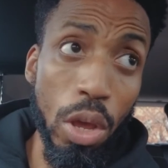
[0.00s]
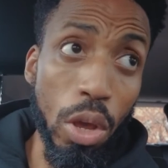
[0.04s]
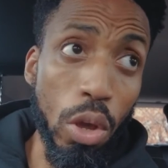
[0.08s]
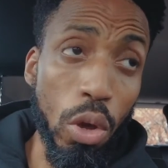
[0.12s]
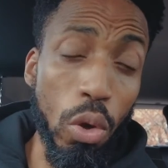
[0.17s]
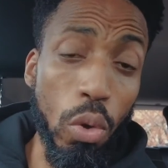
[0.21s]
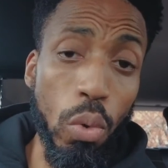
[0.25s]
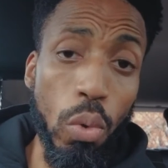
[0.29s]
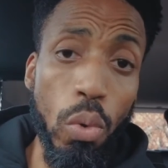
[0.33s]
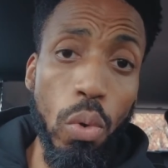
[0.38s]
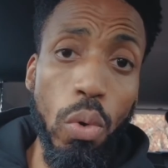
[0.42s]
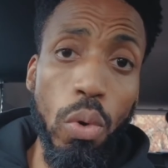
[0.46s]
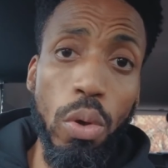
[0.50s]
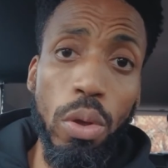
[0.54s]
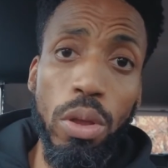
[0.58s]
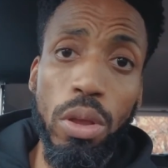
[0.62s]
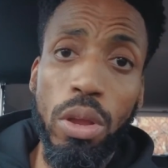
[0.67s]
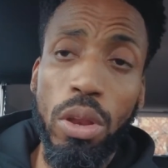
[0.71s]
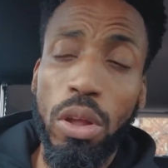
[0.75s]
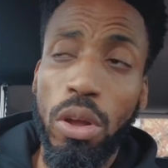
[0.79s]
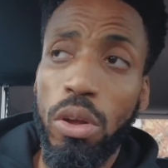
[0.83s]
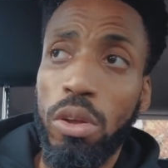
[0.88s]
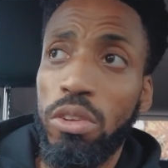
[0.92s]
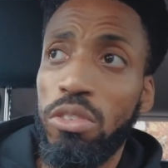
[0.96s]
who,
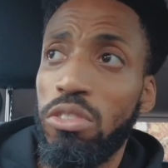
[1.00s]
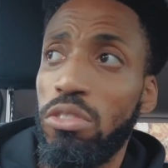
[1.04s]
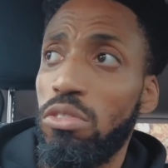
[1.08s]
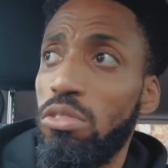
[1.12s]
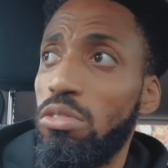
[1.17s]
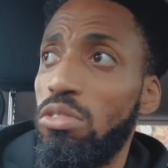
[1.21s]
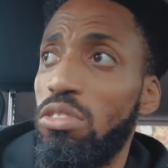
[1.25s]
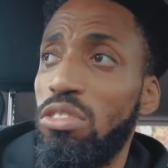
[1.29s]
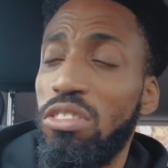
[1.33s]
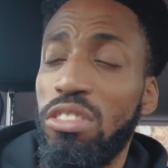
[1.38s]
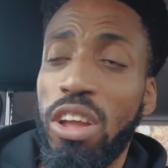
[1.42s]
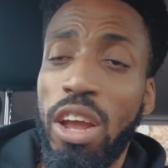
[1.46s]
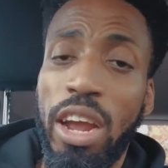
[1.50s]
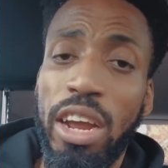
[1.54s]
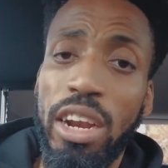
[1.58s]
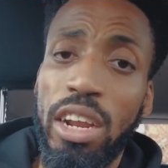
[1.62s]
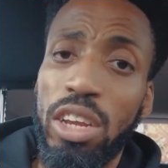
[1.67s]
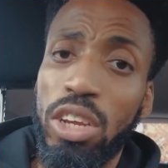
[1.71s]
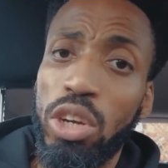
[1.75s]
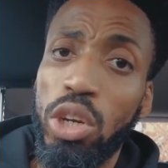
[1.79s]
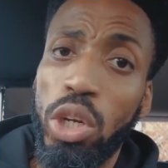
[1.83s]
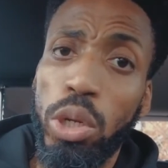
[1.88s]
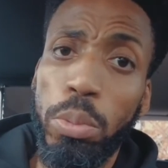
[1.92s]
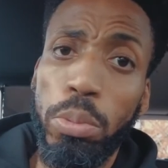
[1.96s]
you know, started
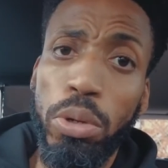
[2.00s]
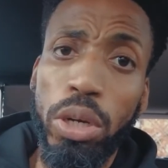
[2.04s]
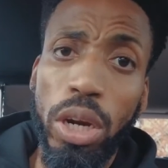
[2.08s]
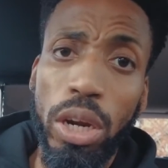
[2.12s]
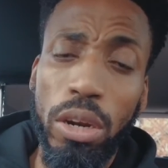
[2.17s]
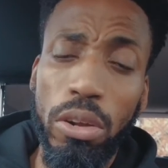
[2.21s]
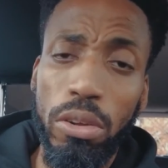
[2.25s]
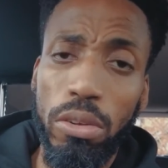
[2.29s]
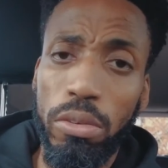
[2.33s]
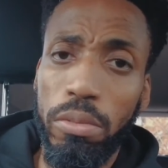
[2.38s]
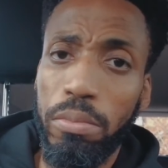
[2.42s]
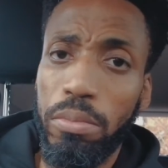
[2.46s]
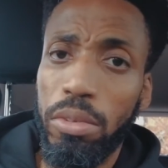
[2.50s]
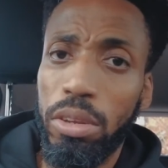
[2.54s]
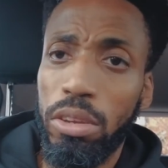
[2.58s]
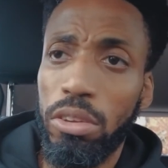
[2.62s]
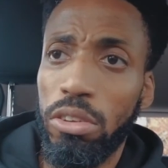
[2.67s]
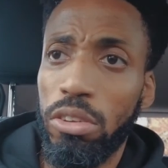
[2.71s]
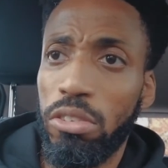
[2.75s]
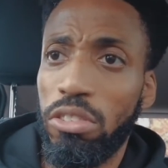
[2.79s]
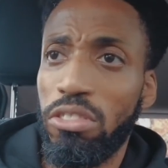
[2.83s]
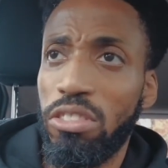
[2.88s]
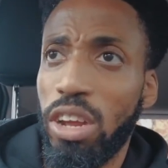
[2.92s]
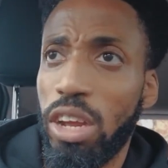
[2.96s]
a YouTube channel, you
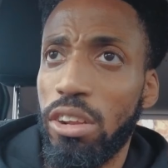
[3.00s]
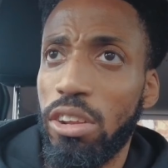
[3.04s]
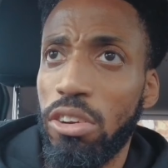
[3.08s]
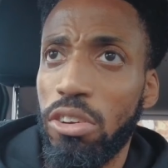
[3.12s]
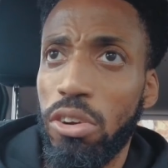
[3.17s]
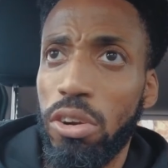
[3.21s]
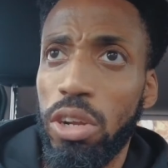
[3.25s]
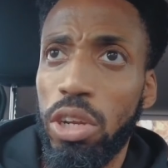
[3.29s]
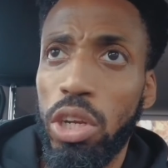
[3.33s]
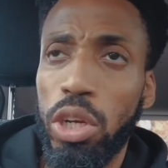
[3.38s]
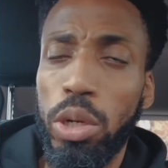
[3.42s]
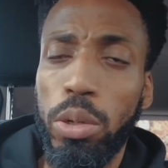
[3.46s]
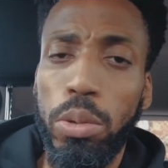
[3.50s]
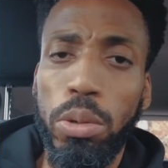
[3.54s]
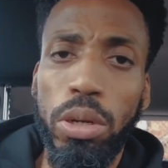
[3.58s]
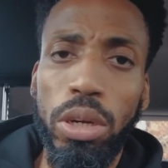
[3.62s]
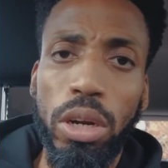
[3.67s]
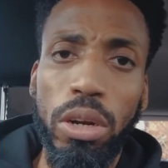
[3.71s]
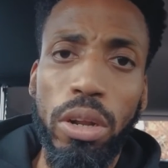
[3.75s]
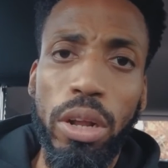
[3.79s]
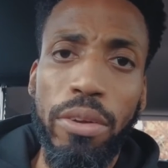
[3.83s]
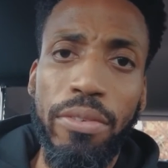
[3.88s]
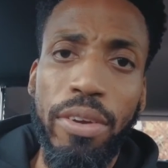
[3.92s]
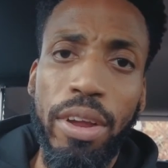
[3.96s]
know, started to grow the YouTube
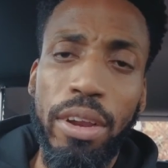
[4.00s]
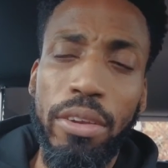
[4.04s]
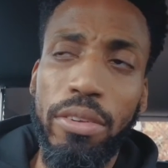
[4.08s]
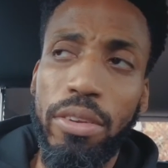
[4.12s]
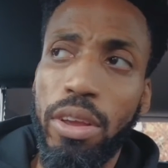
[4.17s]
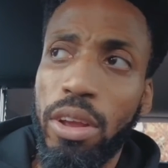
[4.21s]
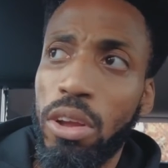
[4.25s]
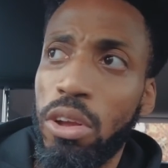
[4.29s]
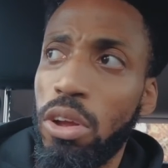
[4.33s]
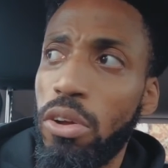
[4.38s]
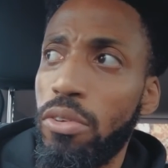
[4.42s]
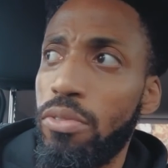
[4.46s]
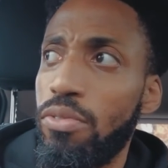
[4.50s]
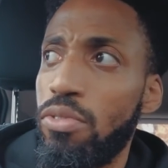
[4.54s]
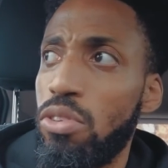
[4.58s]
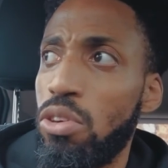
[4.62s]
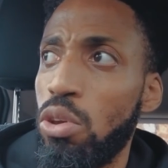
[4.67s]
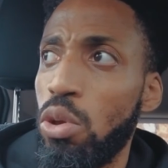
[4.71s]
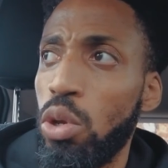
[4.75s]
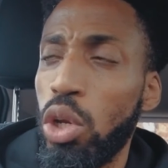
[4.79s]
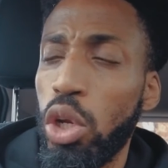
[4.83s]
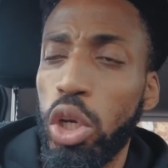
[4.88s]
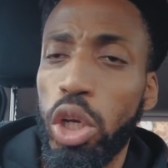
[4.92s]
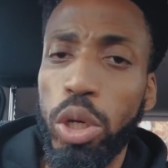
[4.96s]
channel. I've got a
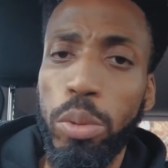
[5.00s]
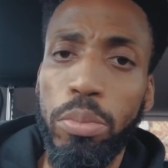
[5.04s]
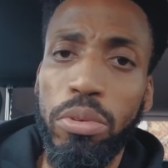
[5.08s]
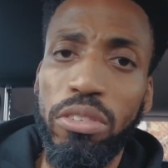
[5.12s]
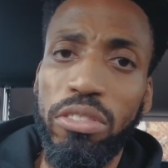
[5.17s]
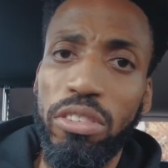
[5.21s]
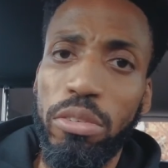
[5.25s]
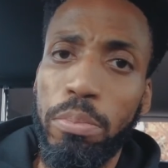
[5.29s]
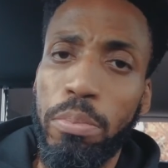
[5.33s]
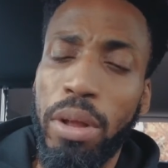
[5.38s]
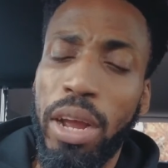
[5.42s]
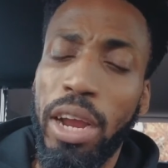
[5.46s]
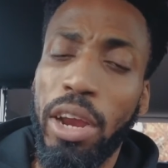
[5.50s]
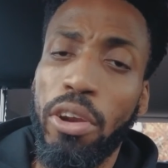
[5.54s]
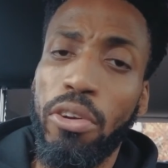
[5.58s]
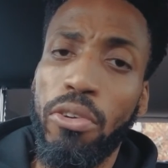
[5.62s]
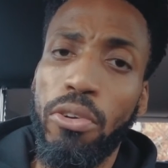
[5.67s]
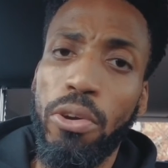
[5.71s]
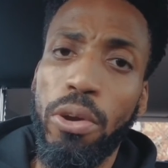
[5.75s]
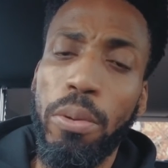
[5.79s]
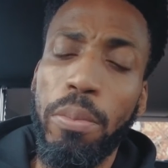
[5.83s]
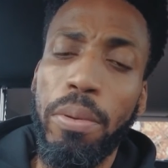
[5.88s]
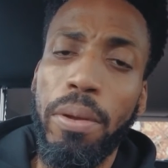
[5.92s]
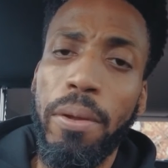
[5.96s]
few YouTubers in my
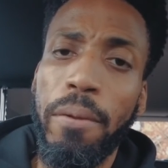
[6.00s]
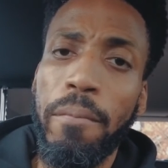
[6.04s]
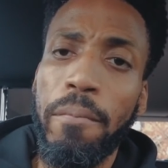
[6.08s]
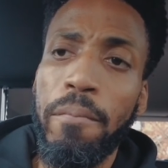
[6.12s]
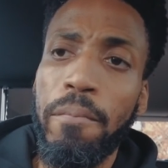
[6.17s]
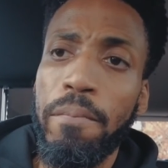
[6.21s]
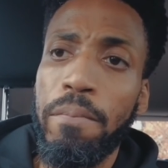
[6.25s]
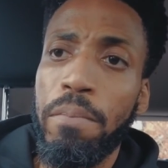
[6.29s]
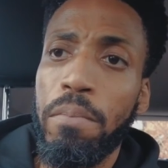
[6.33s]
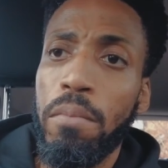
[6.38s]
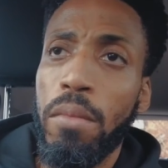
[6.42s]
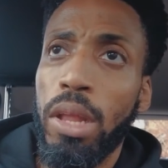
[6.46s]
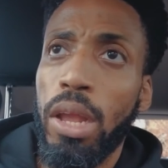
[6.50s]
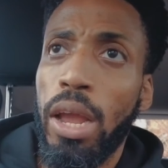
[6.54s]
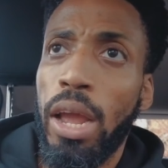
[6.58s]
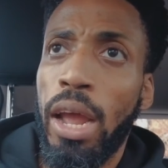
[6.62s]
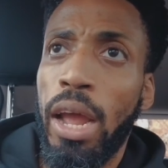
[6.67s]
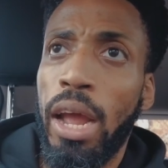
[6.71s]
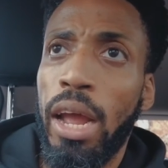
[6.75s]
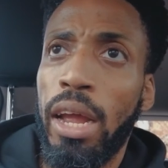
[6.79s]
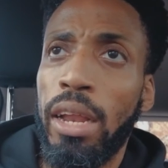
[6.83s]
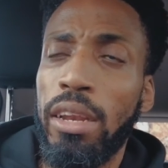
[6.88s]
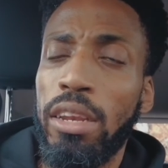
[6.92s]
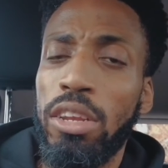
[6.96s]
group,
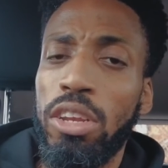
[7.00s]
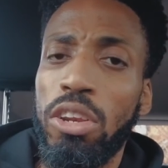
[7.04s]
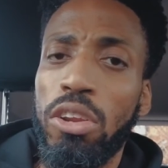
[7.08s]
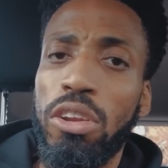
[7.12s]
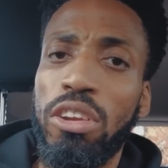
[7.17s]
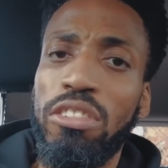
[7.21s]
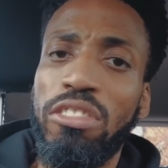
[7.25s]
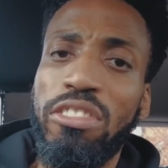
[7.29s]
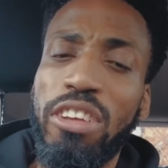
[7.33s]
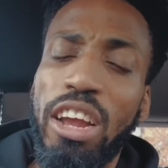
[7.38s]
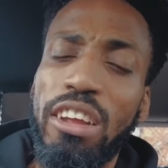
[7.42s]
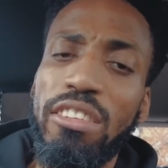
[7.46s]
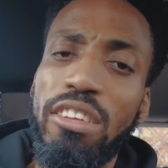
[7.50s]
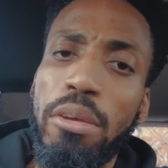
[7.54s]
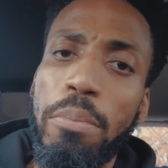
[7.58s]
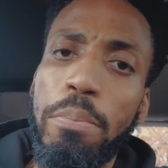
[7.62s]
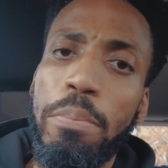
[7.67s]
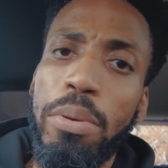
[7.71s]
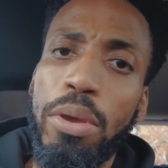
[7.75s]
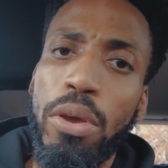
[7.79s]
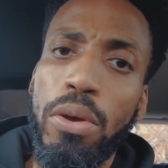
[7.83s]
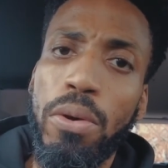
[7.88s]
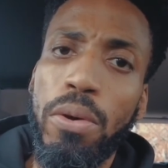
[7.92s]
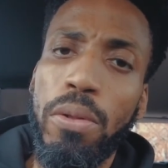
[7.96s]
and, you know, they're starting to
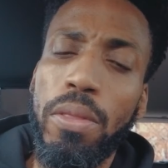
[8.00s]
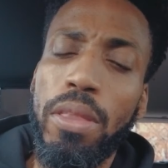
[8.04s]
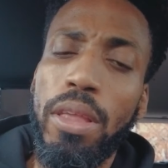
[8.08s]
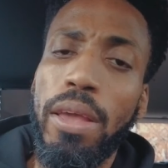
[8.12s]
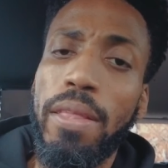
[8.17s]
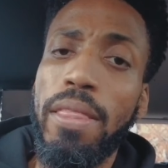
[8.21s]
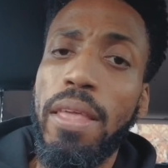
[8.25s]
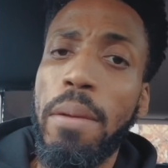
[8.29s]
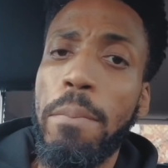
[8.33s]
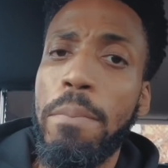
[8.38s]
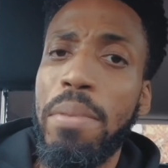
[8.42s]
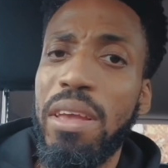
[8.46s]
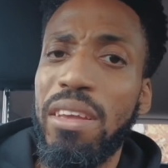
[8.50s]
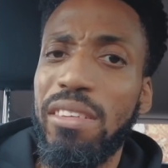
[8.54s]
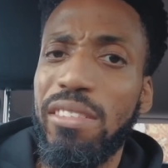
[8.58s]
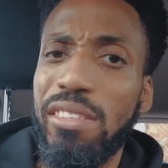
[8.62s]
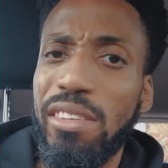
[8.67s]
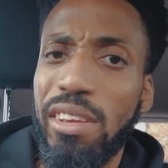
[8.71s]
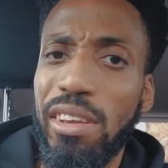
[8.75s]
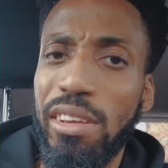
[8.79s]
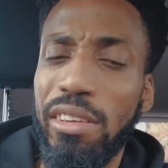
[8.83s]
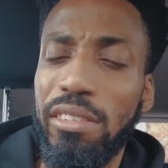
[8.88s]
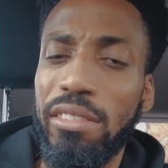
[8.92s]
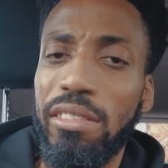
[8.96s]
build their
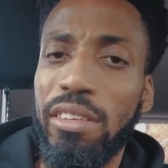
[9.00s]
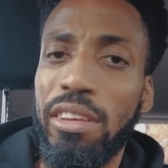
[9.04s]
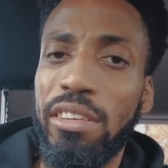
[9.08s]
business.